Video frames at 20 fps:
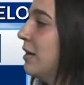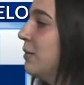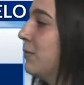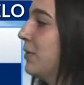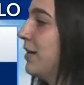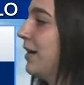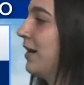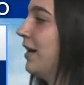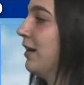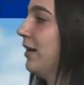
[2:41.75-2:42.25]

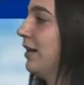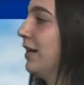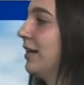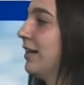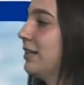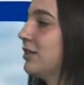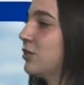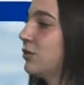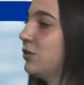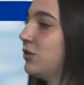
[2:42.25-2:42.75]
But again,
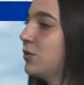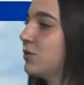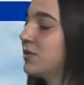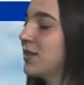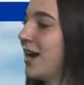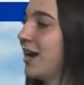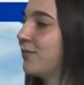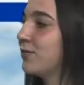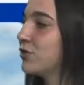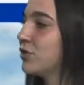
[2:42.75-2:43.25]
getting to those
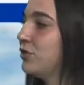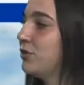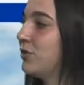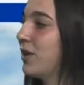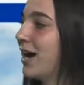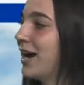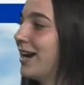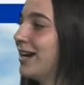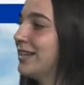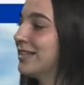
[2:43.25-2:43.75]
afternoon
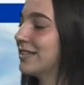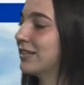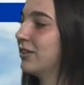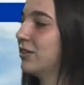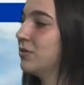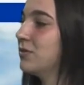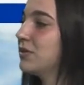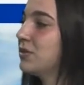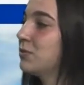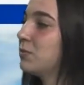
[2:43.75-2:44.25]
highs close